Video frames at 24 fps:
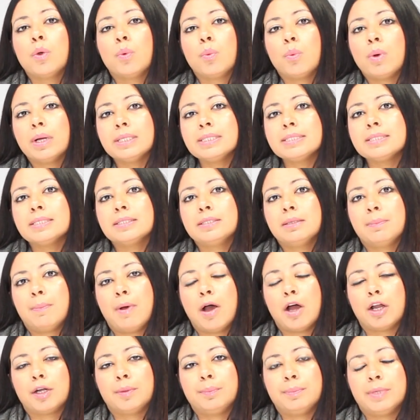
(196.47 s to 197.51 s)
Once the
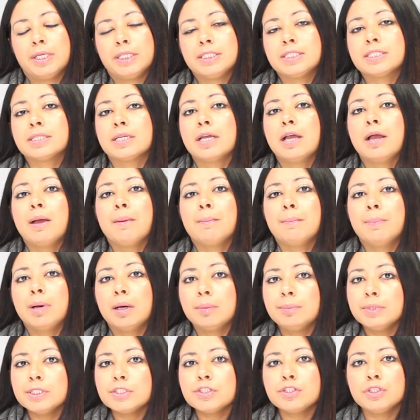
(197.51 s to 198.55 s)
department
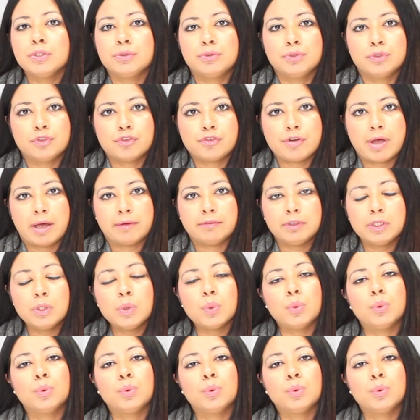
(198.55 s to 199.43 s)
permits you to travel,